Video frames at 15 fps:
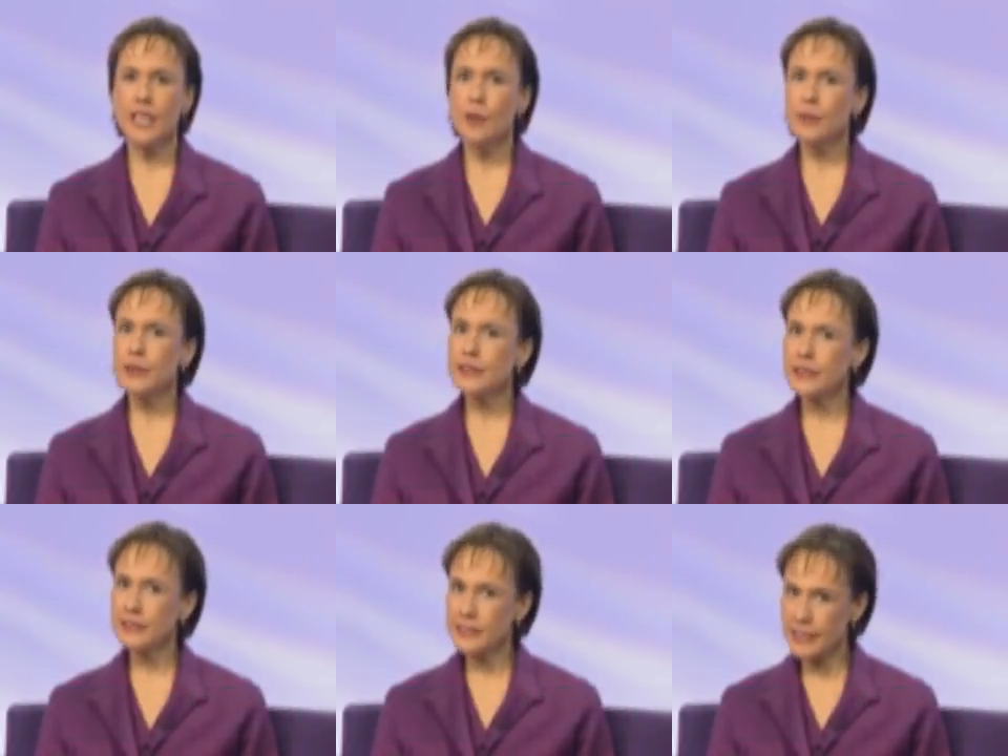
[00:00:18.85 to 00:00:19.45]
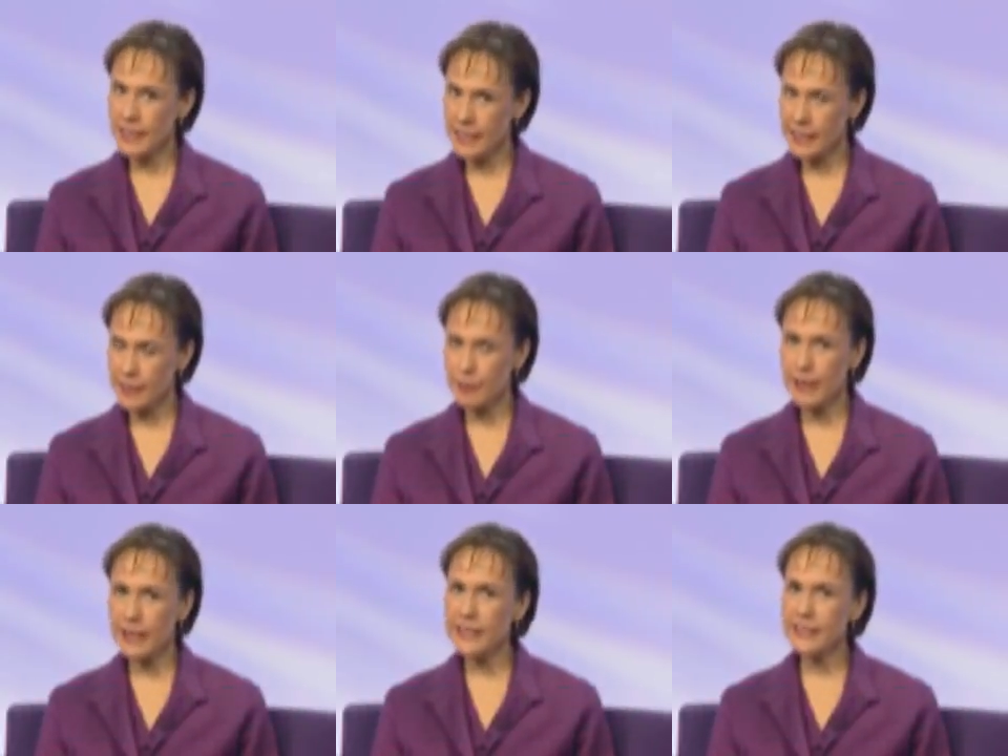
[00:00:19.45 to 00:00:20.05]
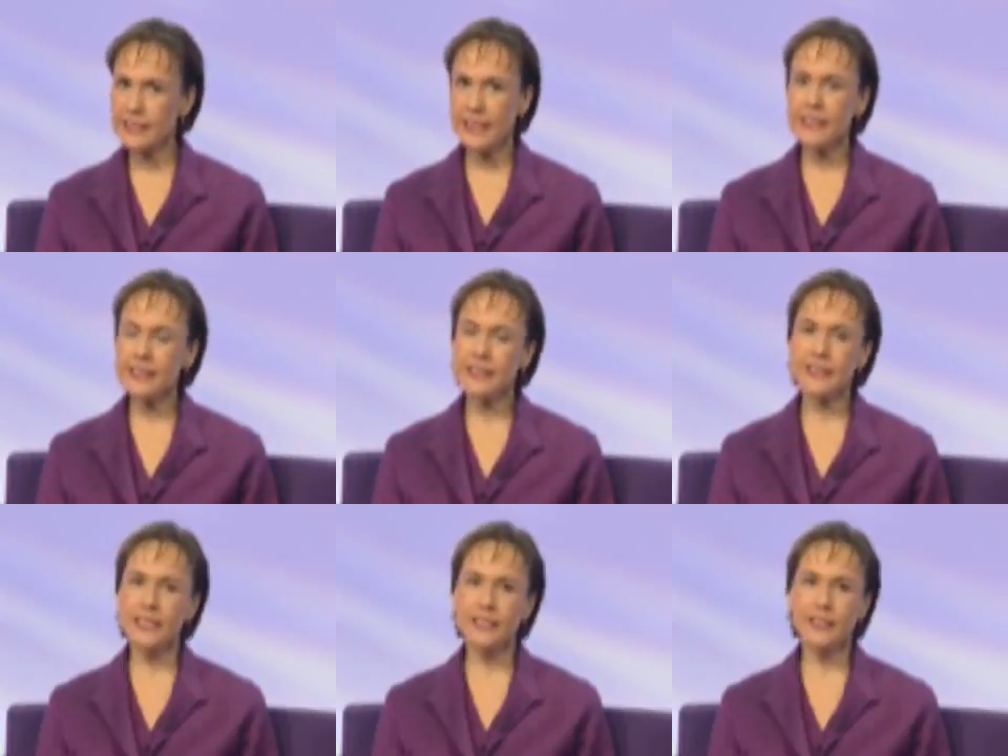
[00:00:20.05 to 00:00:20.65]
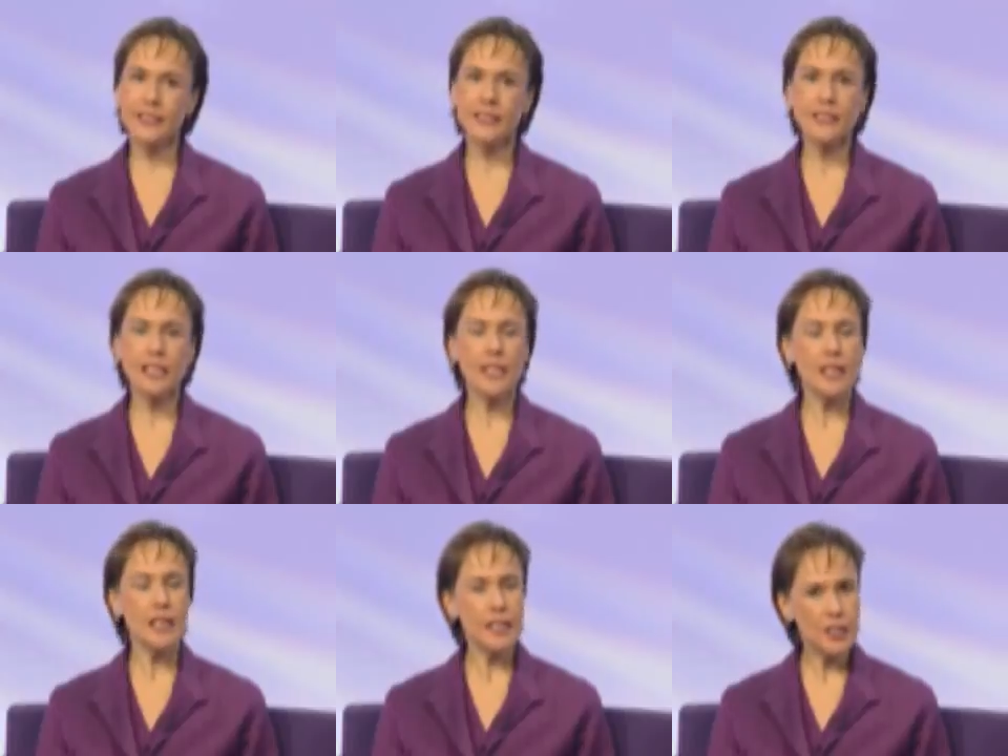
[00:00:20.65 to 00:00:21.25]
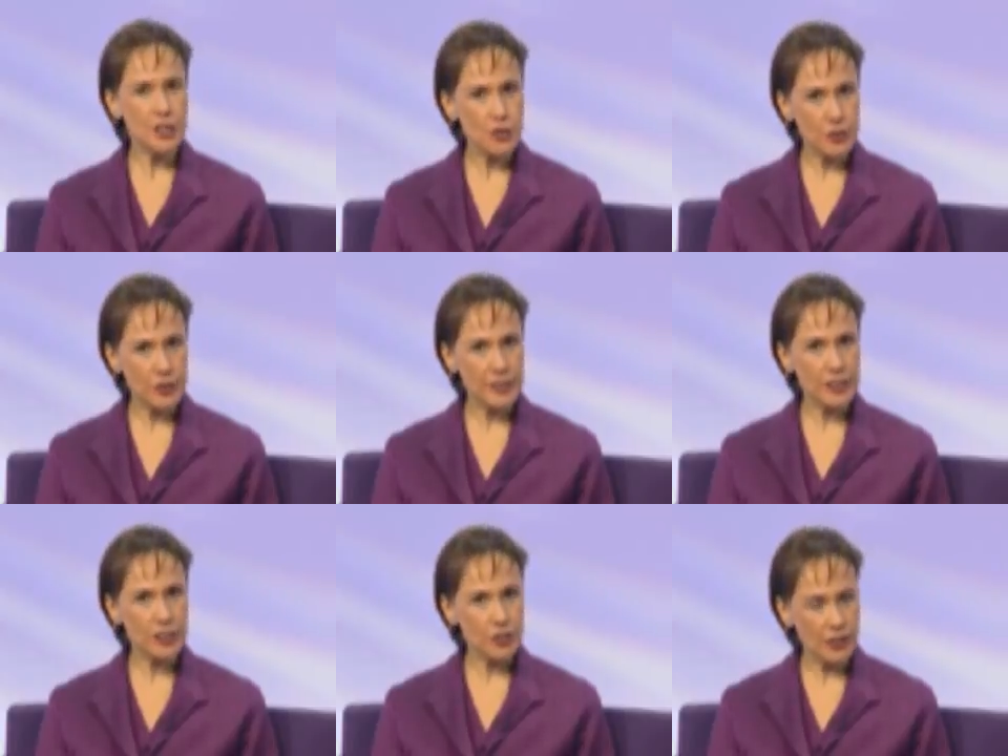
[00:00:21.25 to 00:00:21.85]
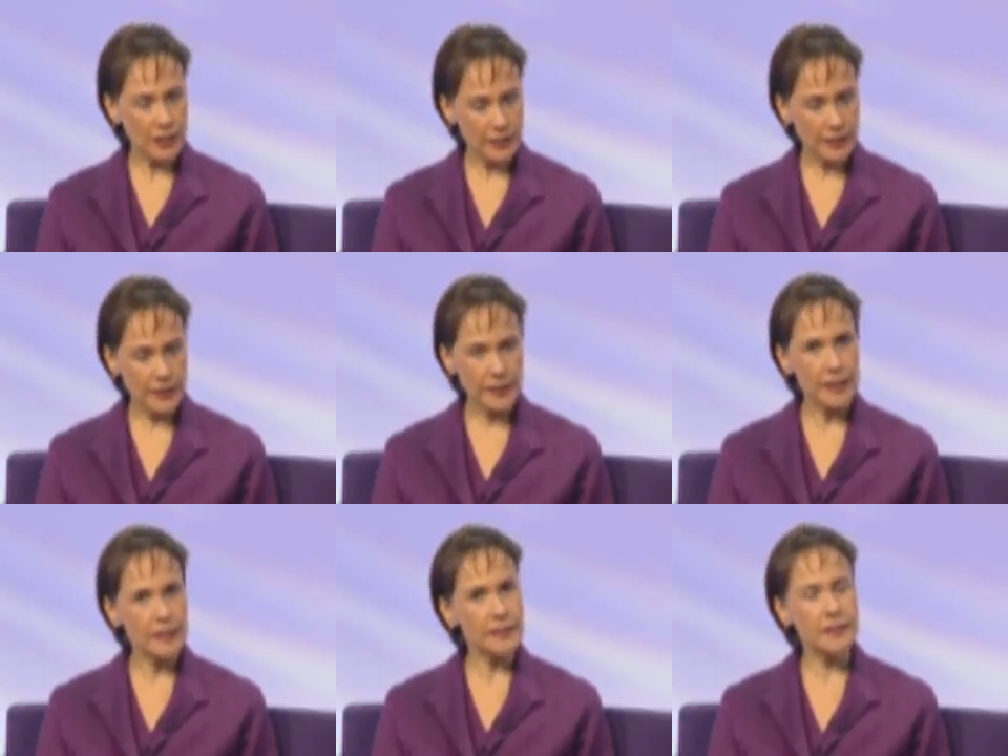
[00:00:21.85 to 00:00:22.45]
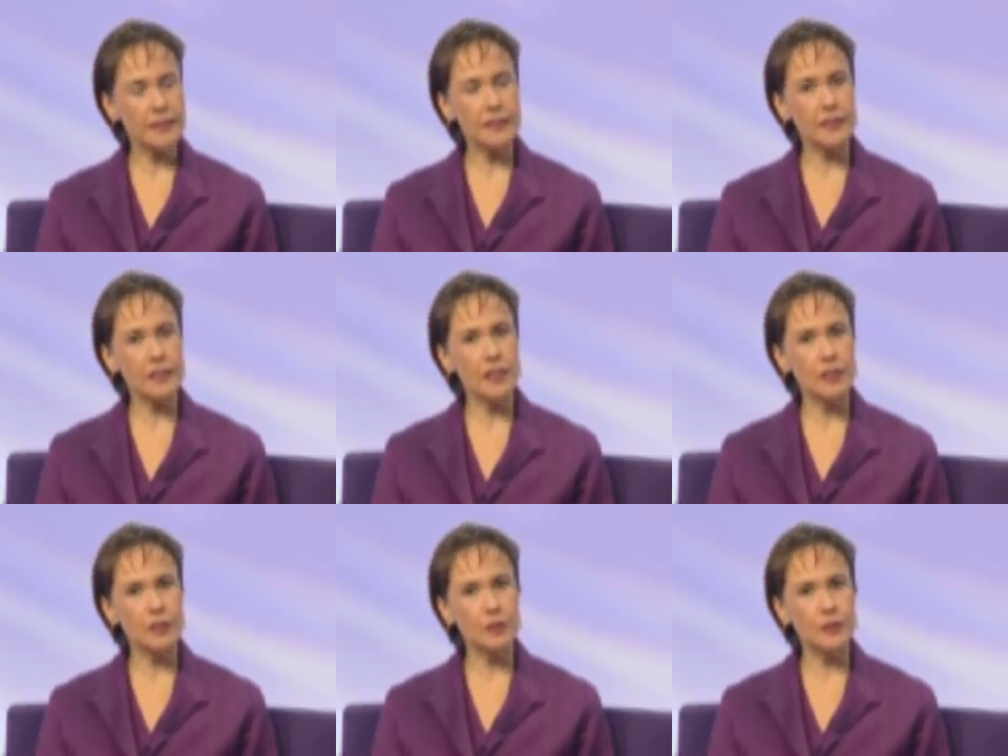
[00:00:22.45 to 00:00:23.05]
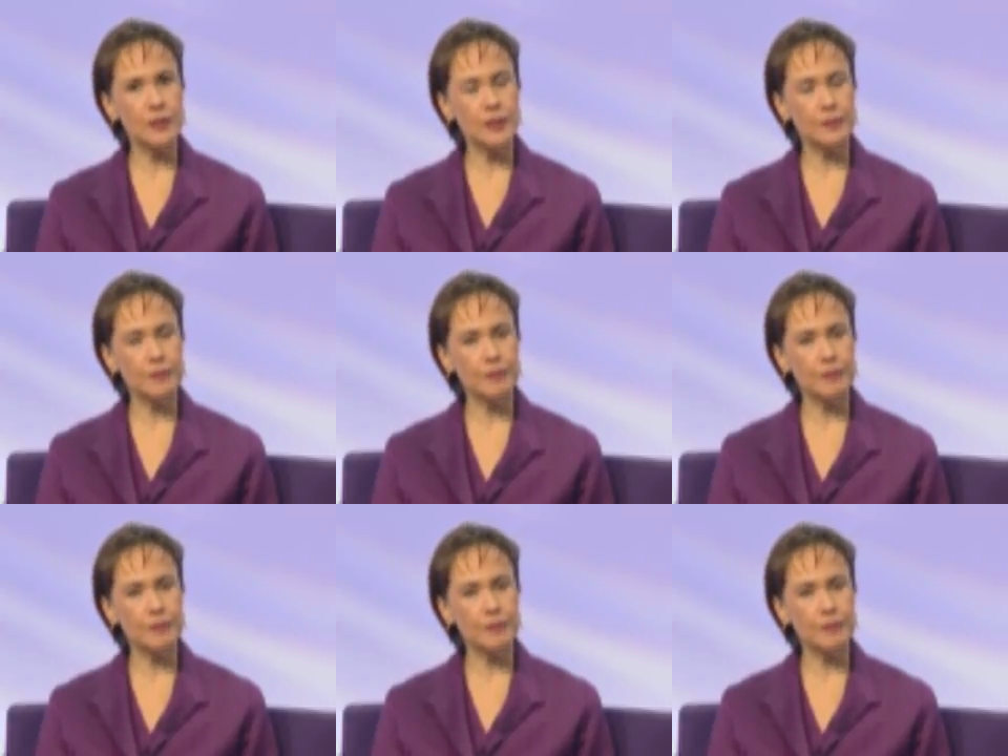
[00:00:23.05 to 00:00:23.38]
but today many data centres are literally struggling under the load.